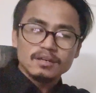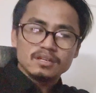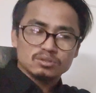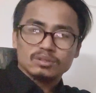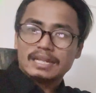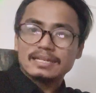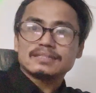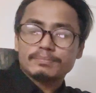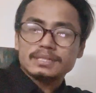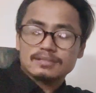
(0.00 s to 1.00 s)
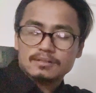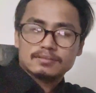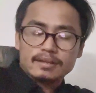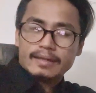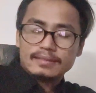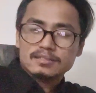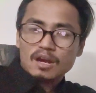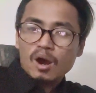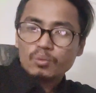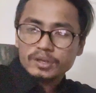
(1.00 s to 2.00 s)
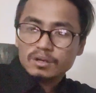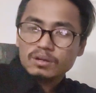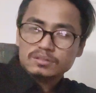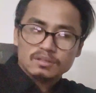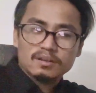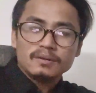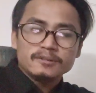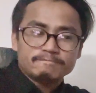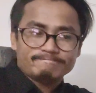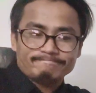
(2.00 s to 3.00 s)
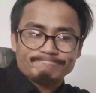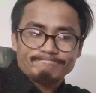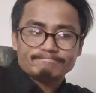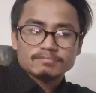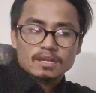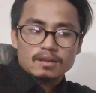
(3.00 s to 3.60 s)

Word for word: so that is a business and that's how we go so um,